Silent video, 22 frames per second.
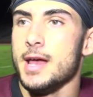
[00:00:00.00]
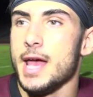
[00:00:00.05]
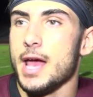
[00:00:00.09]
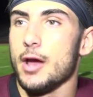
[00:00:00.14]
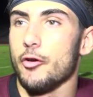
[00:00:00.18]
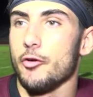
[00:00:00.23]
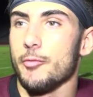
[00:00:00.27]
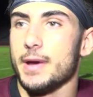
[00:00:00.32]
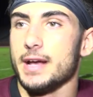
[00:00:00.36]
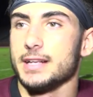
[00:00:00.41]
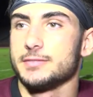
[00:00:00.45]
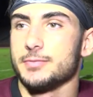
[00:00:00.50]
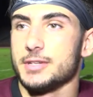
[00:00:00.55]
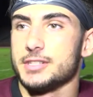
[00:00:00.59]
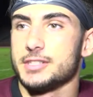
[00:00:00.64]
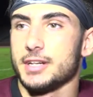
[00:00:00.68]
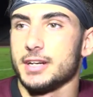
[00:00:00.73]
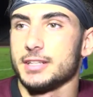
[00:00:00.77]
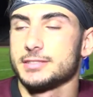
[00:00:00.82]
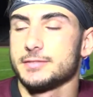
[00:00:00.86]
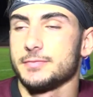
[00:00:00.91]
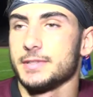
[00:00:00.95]
and we made some
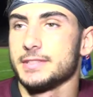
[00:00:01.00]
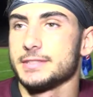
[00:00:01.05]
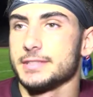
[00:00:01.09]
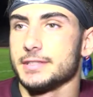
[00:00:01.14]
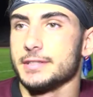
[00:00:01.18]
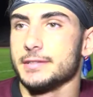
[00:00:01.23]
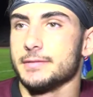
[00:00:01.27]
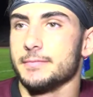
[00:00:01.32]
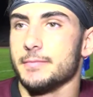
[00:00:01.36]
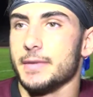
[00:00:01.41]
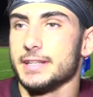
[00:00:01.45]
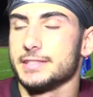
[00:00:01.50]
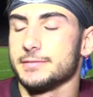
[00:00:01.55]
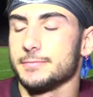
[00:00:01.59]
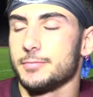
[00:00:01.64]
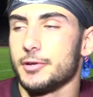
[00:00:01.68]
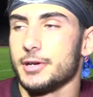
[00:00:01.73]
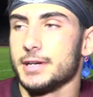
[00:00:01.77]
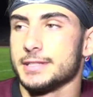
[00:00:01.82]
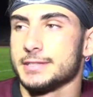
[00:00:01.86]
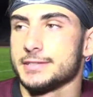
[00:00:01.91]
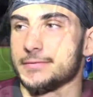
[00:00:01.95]
adjustments and made some
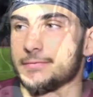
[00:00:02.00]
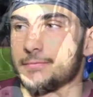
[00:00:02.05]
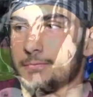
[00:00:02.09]
plays.